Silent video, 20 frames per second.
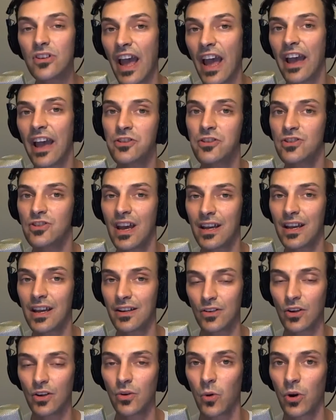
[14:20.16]
even a
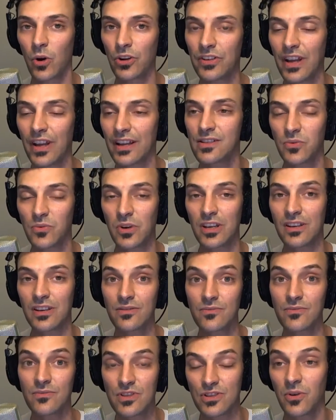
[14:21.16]
hashtag New World Next
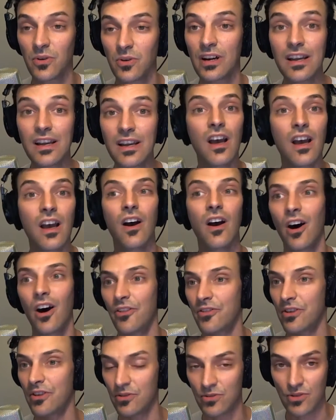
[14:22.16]
Week story,
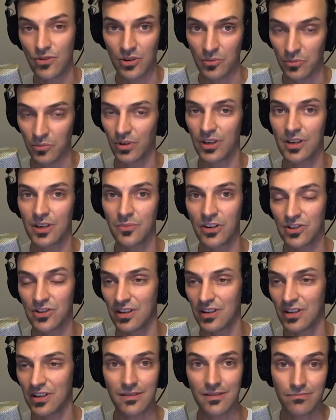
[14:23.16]
although you can pretty
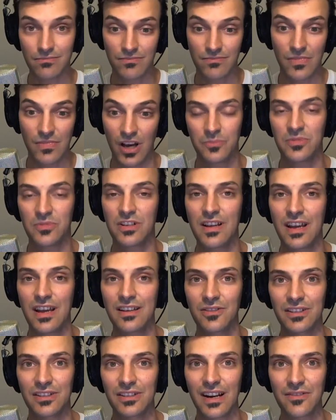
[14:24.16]
much be up to
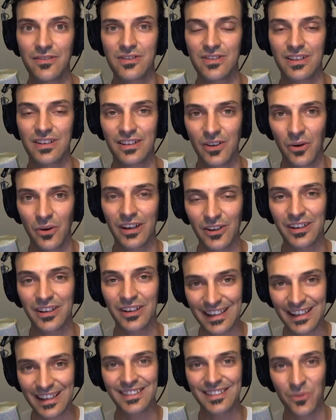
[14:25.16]
date on everything going
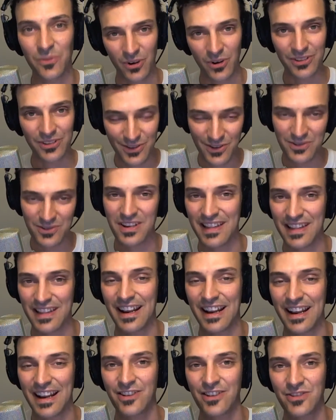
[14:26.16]
on in the world using
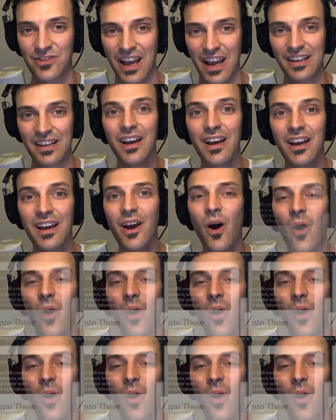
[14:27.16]
that hashtag.